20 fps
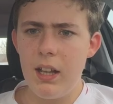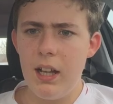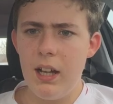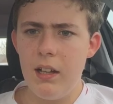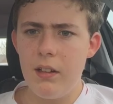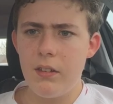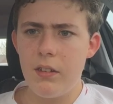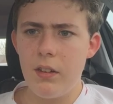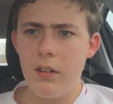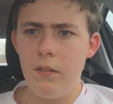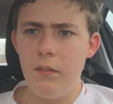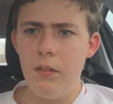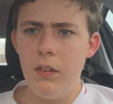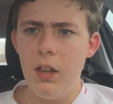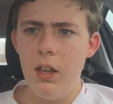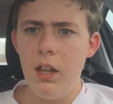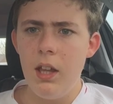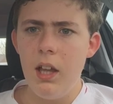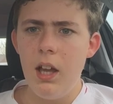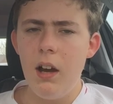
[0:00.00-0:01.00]
that
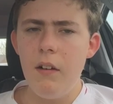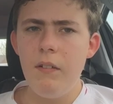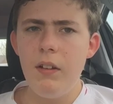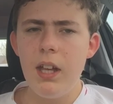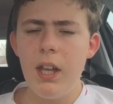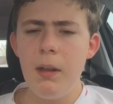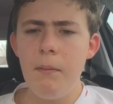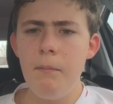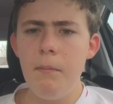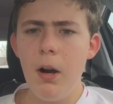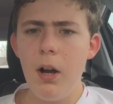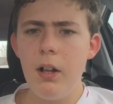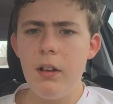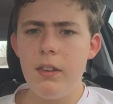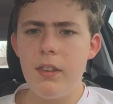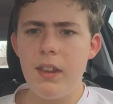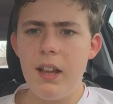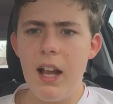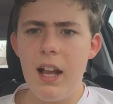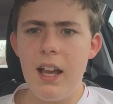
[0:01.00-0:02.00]
I think he might
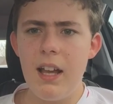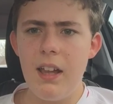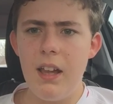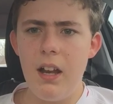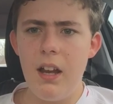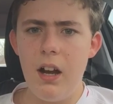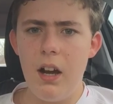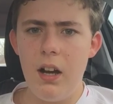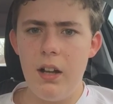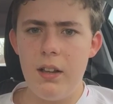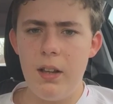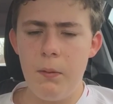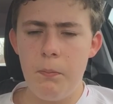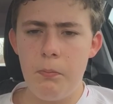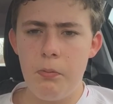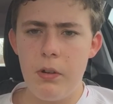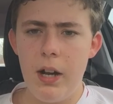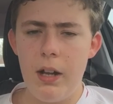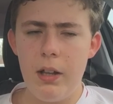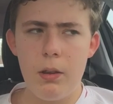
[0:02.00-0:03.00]
stay at United,
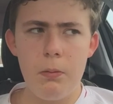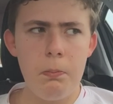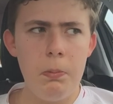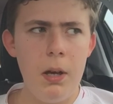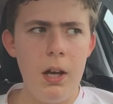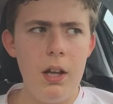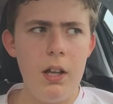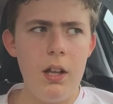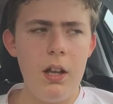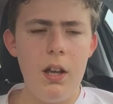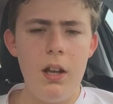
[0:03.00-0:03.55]
perhaps, but